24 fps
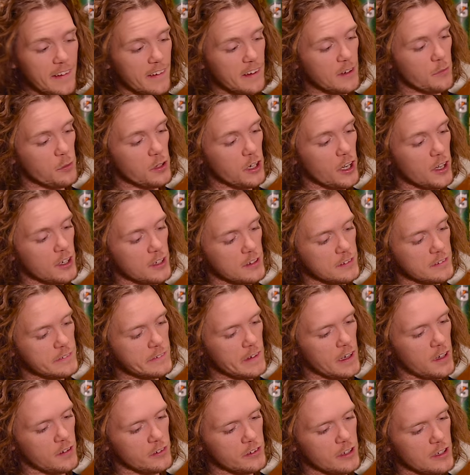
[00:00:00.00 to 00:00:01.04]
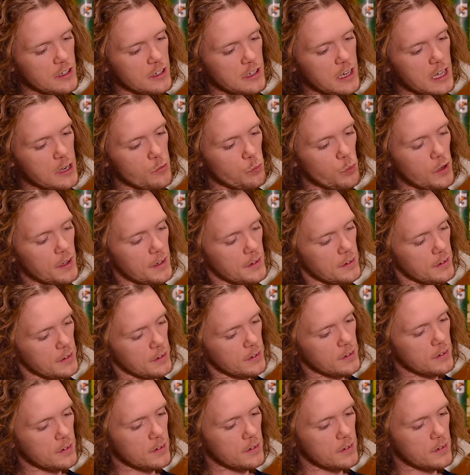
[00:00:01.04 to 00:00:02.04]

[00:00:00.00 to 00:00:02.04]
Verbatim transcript: I think we got ourselves a dead one.